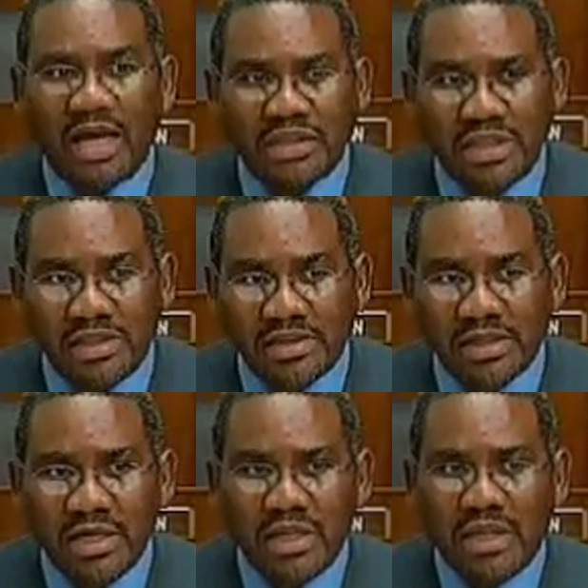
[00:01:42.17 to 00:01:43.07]

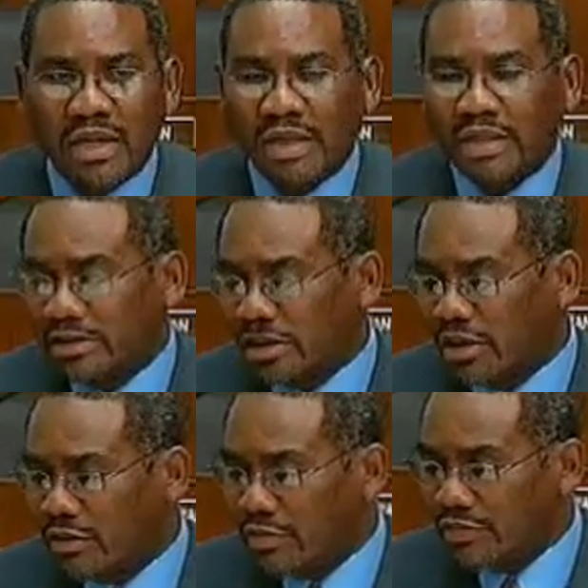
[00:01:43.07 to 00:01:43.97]
GSEs. Uh, and
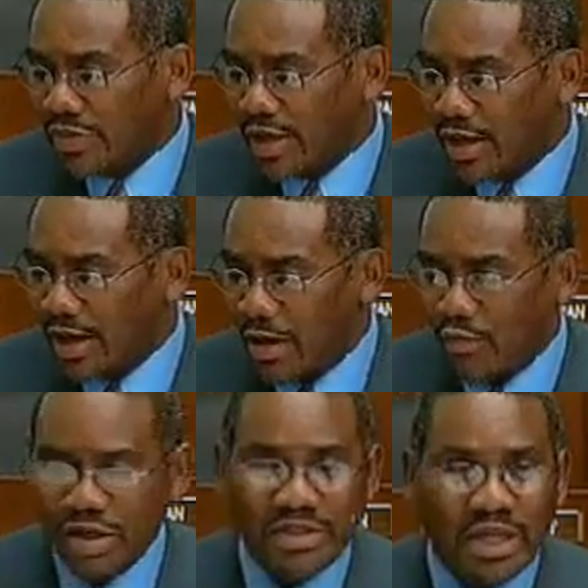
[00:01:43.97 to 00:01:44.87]
so
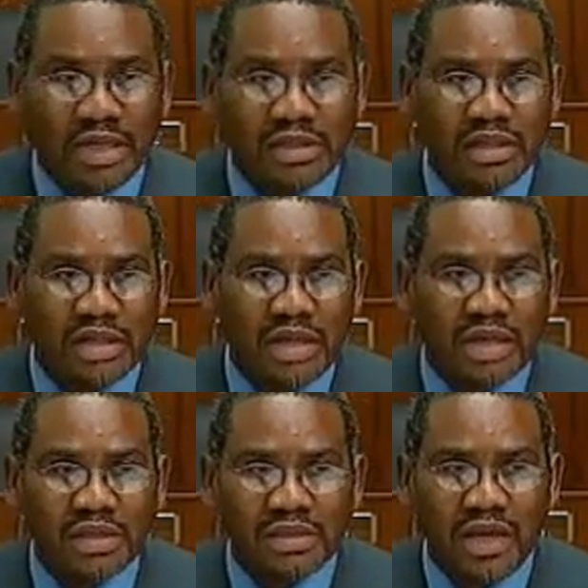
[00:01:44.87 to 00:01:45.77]
I wish I could sit
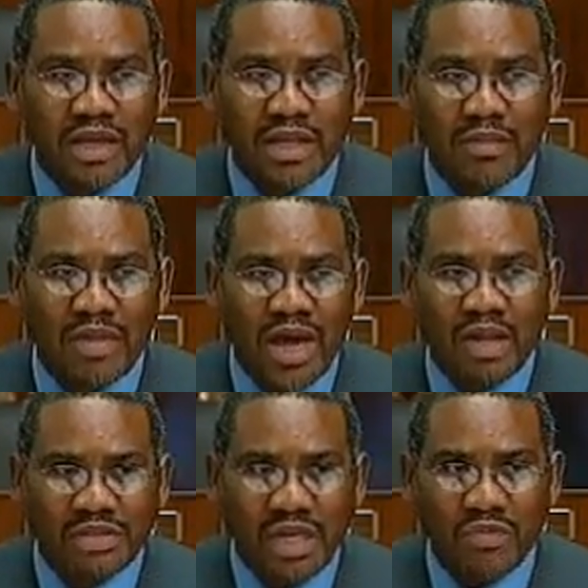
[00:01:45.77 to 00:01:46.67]
here and say that I'm
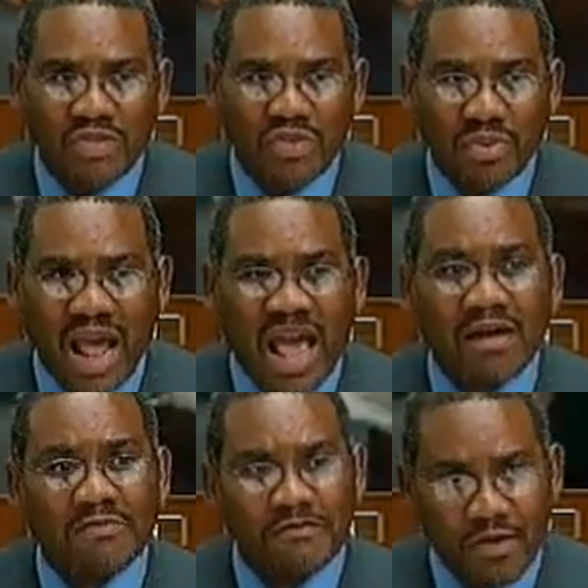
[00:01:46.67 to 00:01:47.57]
not upset with you, but
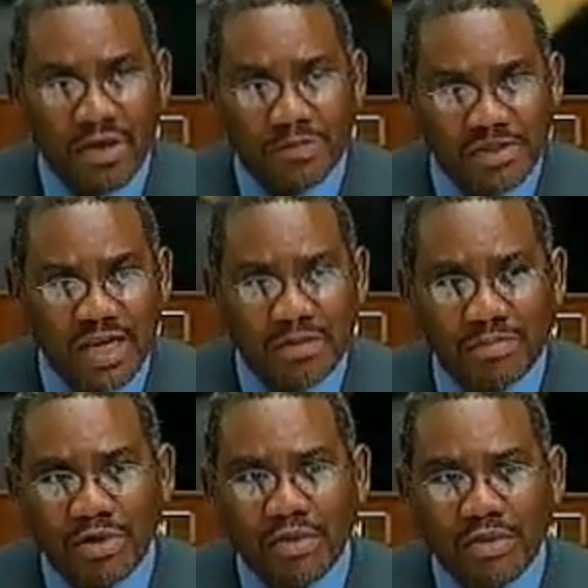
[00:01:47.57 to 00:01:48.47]
I am very
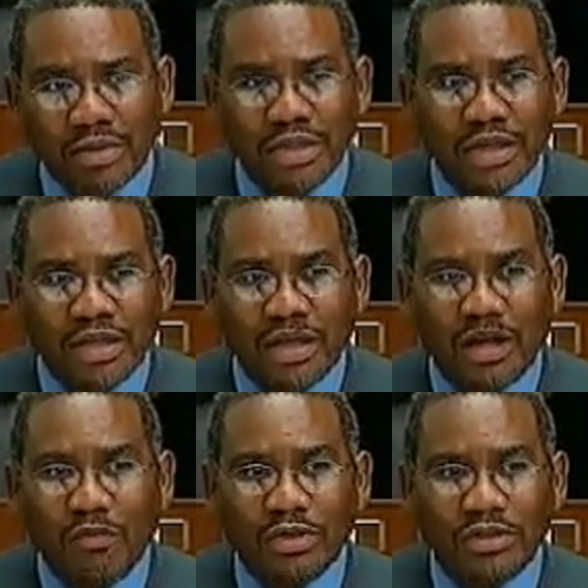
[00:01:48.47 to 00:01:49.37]
upset because you